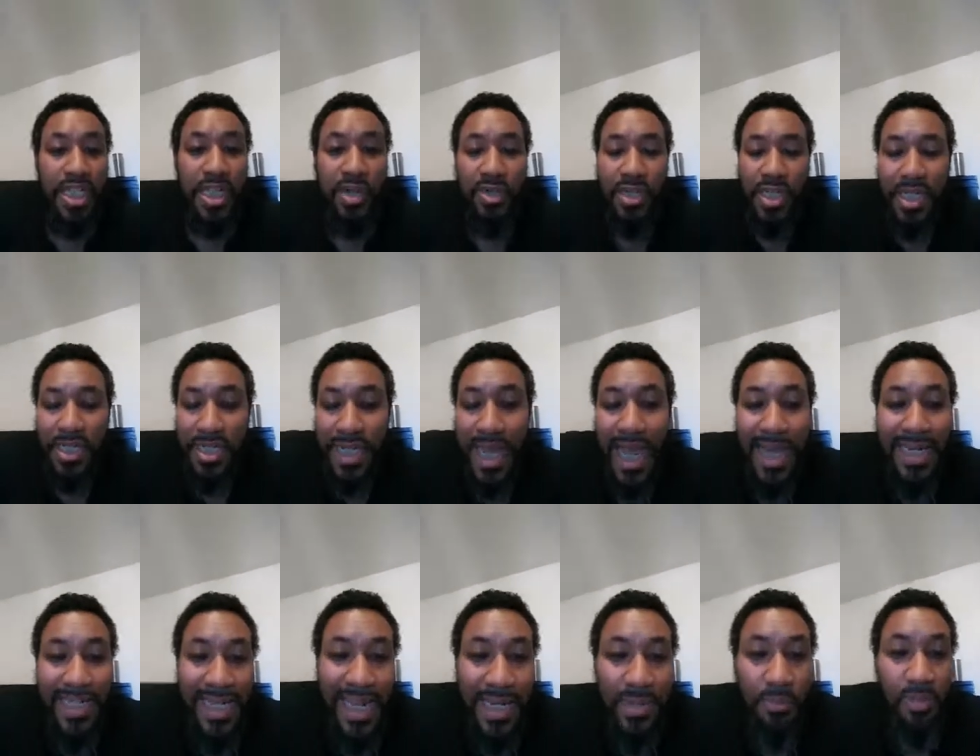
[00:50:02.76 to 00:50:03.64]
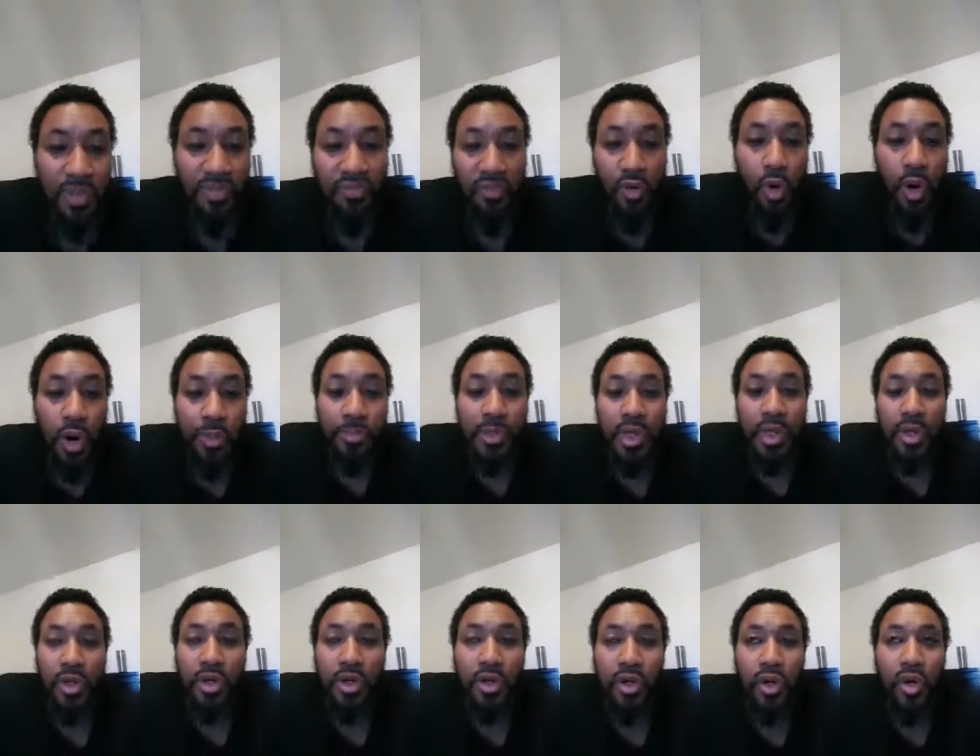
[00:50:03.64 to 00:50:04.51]
societies had to be formed
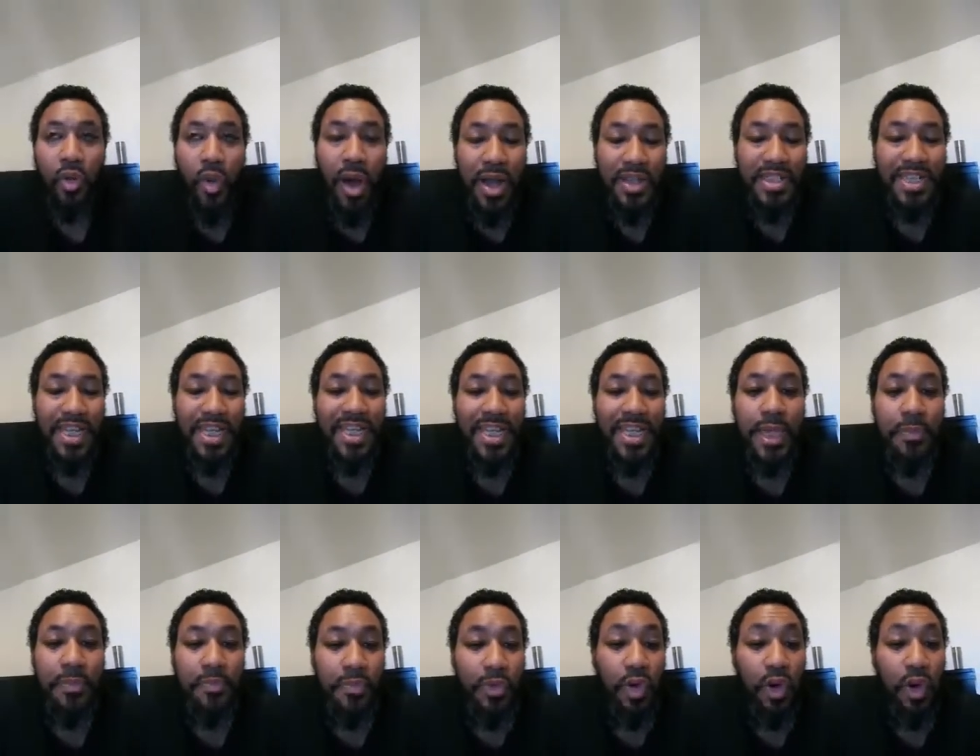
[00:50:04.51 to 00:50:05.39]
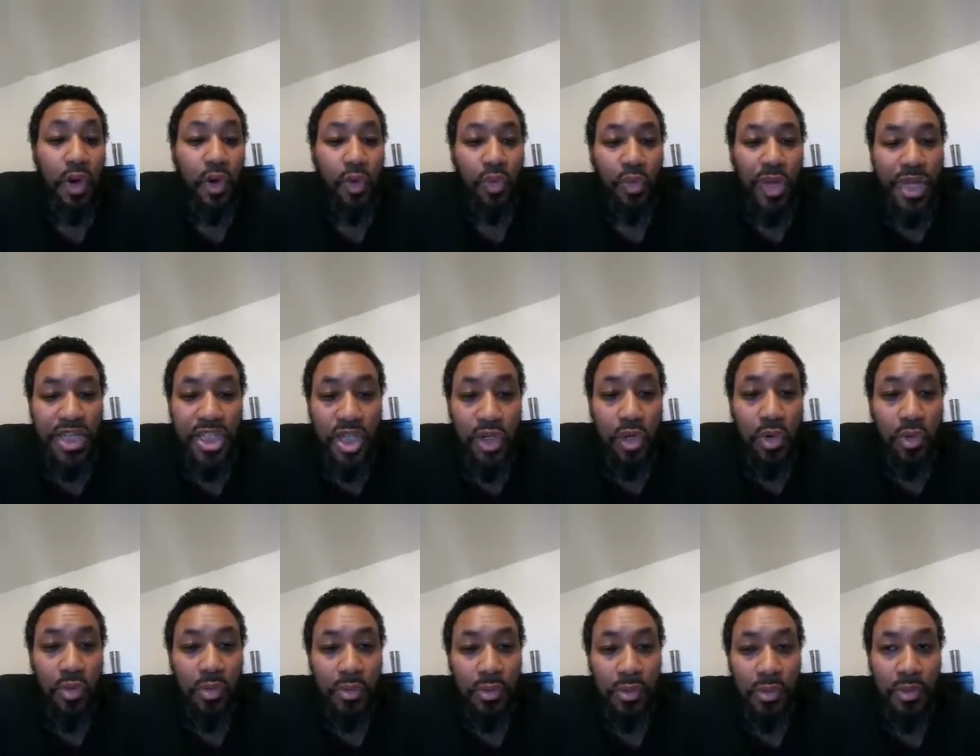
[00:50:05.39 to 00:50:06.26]
who want to keep their original